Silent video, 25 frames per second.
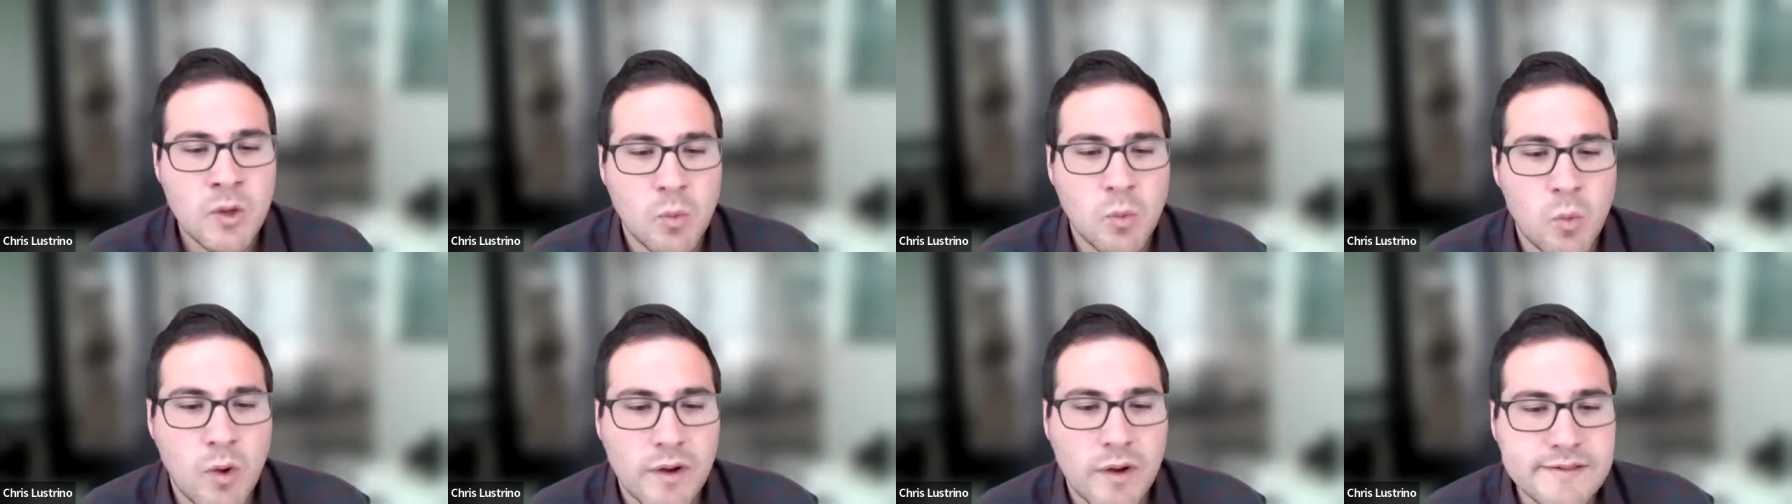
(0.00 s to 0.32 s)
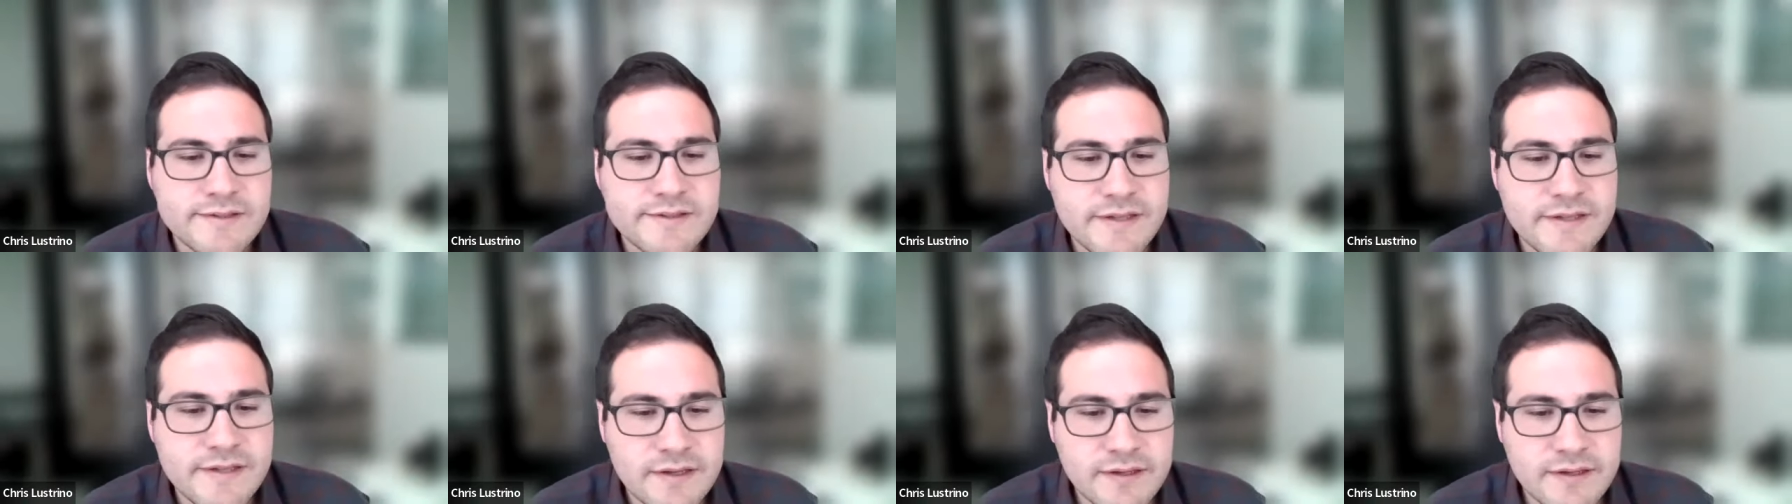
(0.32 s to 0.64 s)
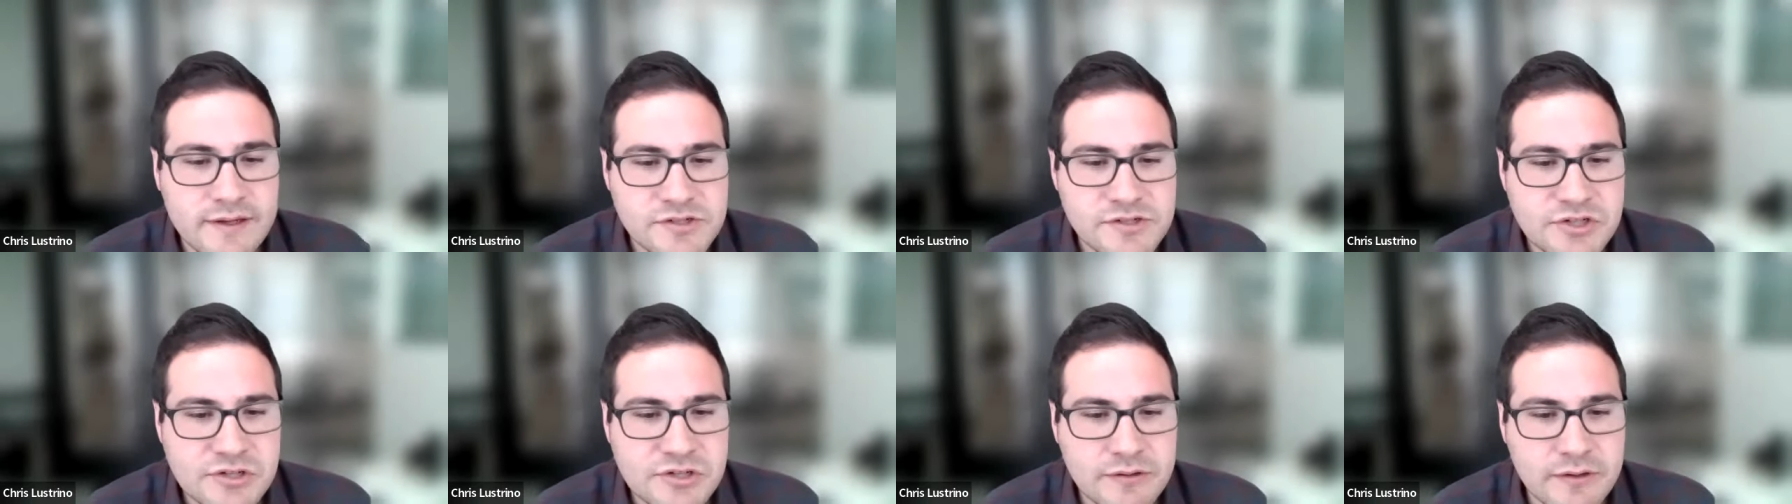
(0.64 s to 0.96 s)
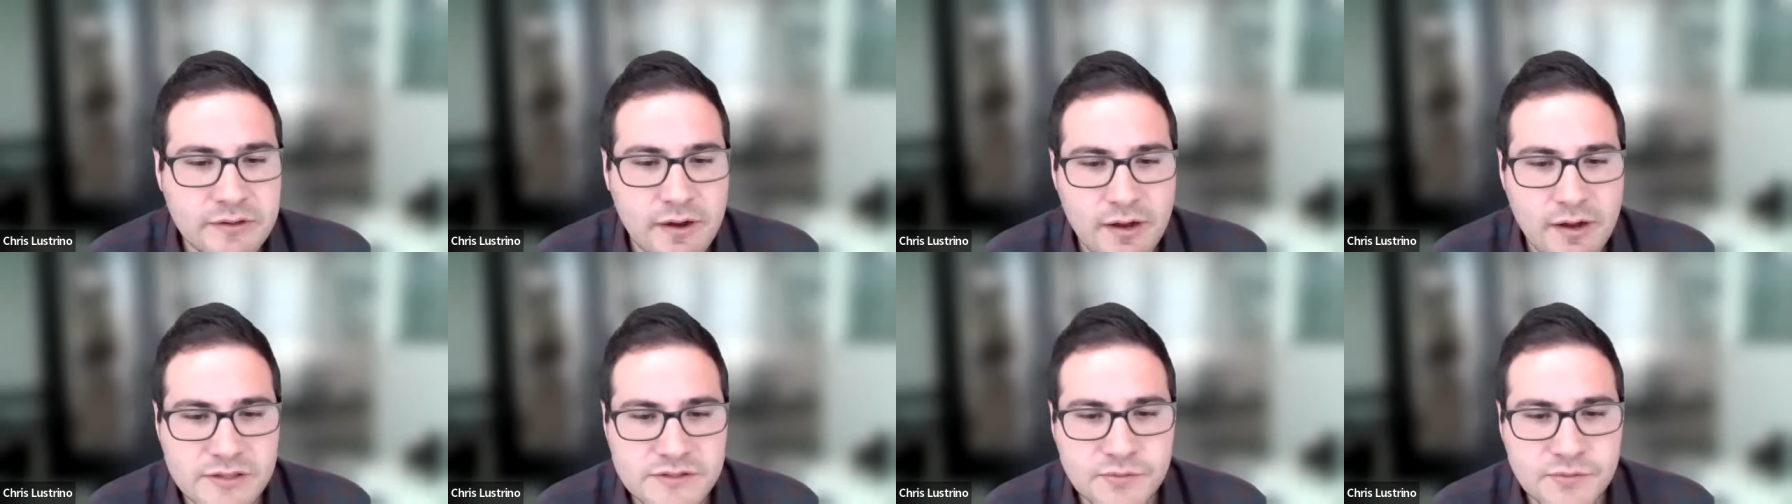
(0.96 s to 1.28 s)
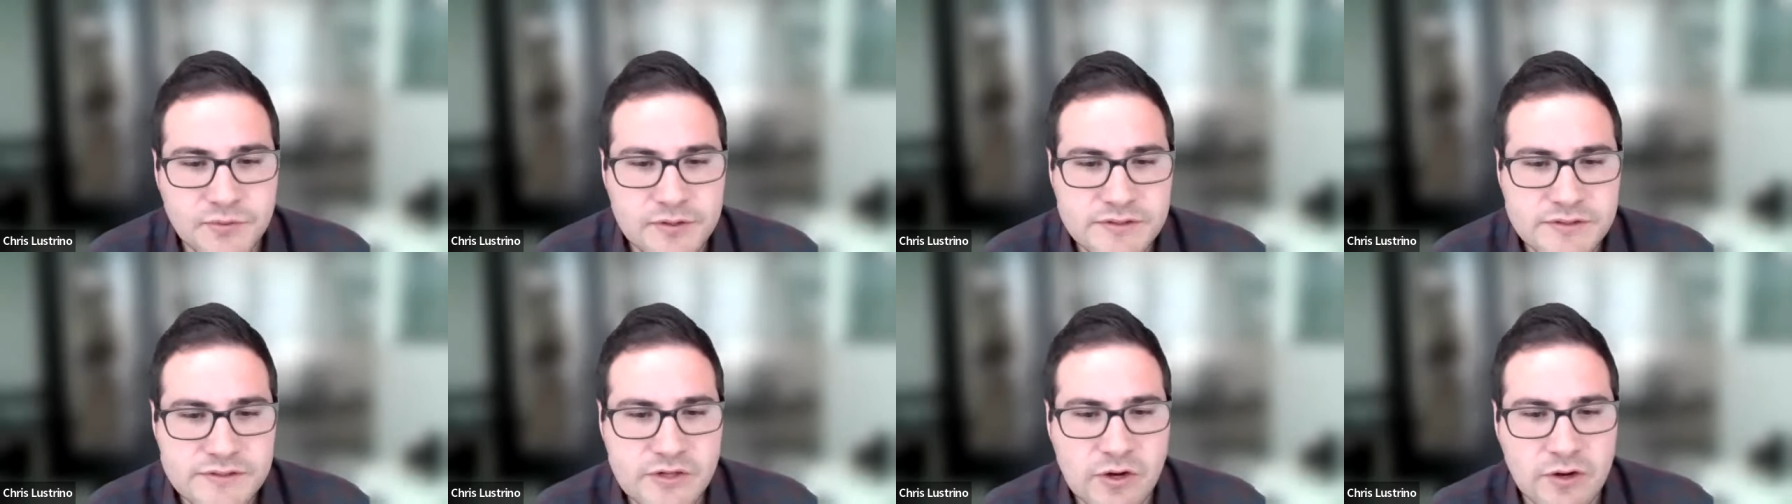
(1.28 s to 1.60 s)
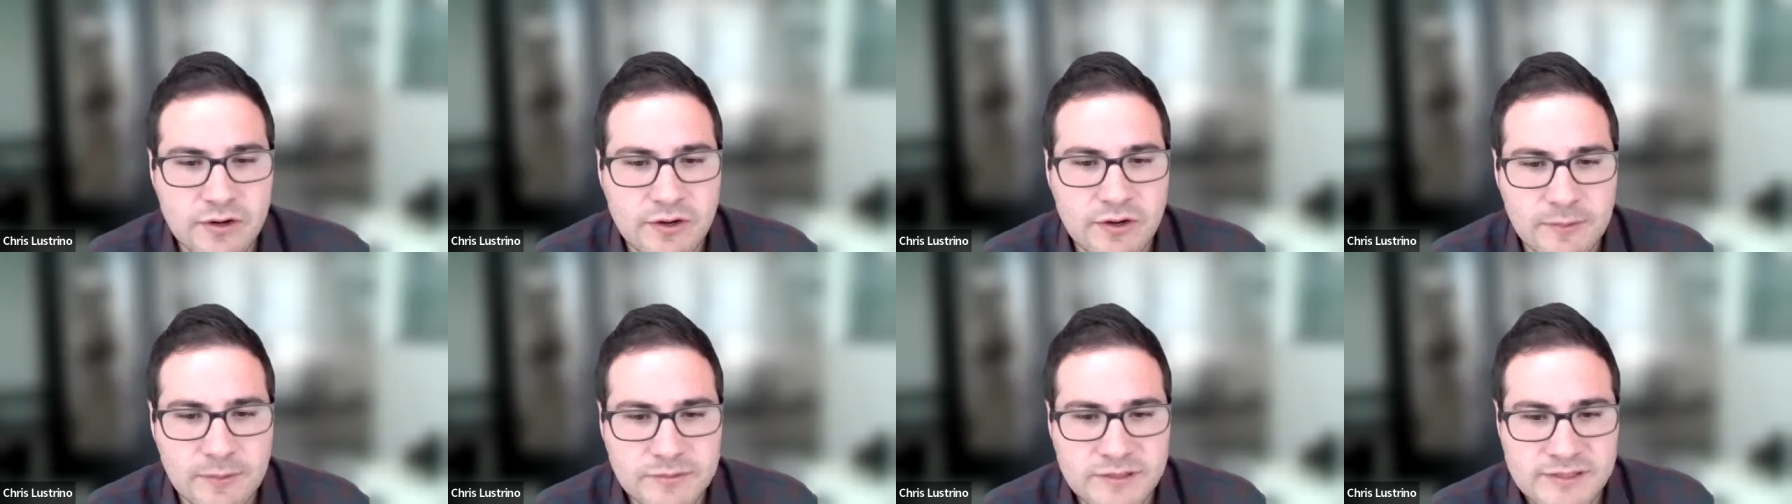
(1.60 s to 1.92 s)
What is the additional cost for a
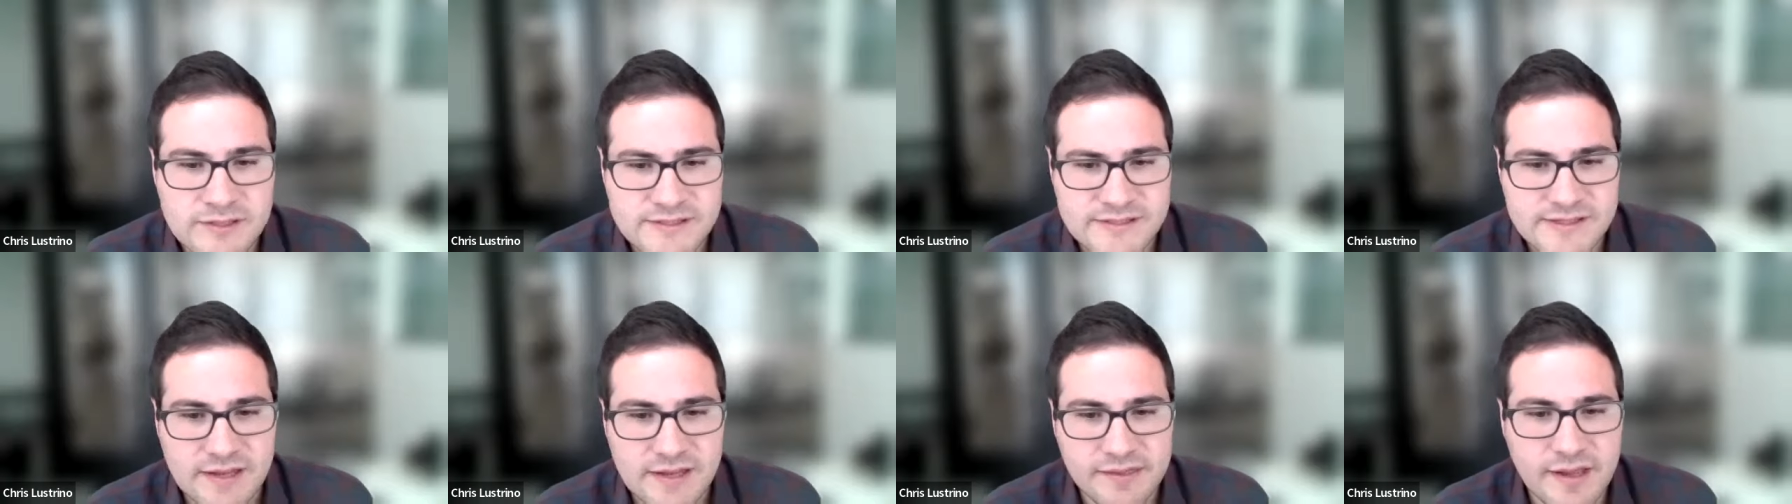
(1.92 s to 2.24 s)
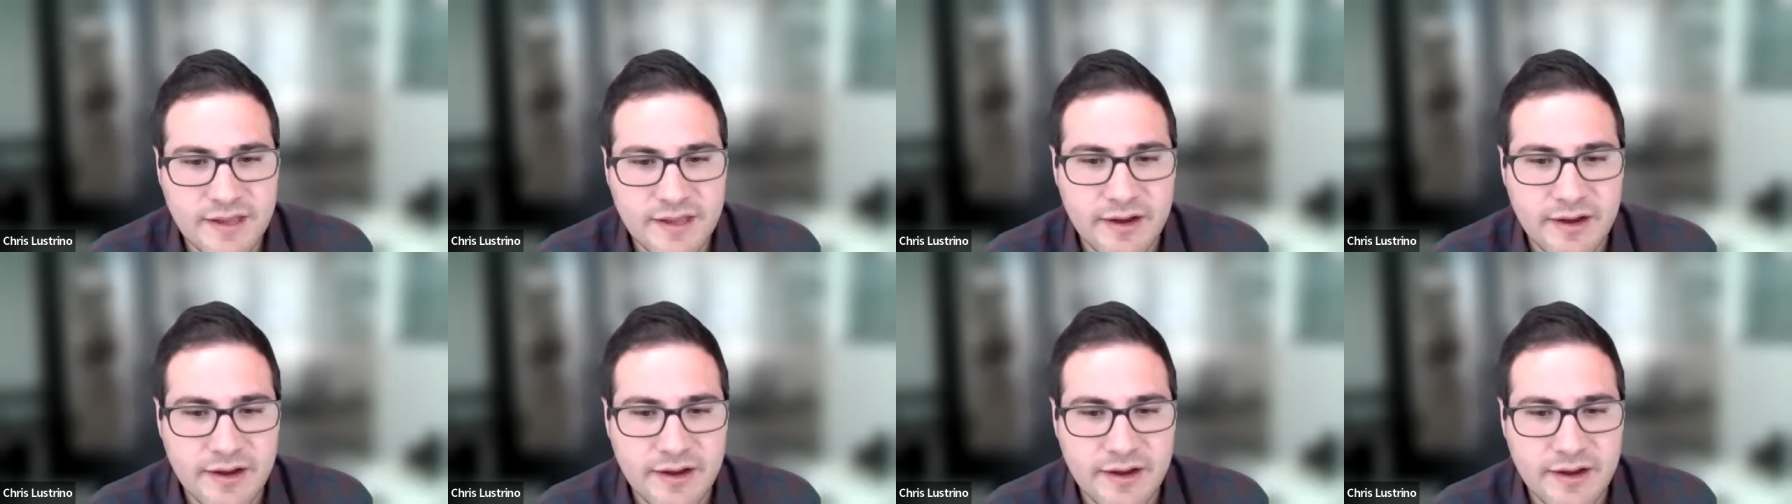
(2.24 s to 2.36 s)
startup to set